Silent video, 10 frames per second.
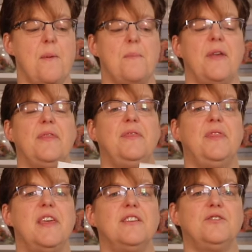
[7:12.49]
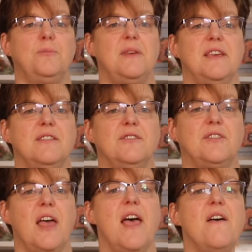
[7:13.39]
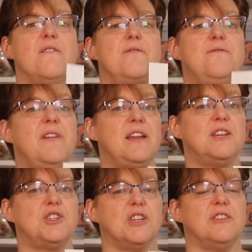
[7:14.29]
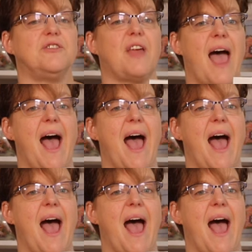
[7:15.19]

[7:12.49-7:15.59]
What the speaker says: but this piece finishes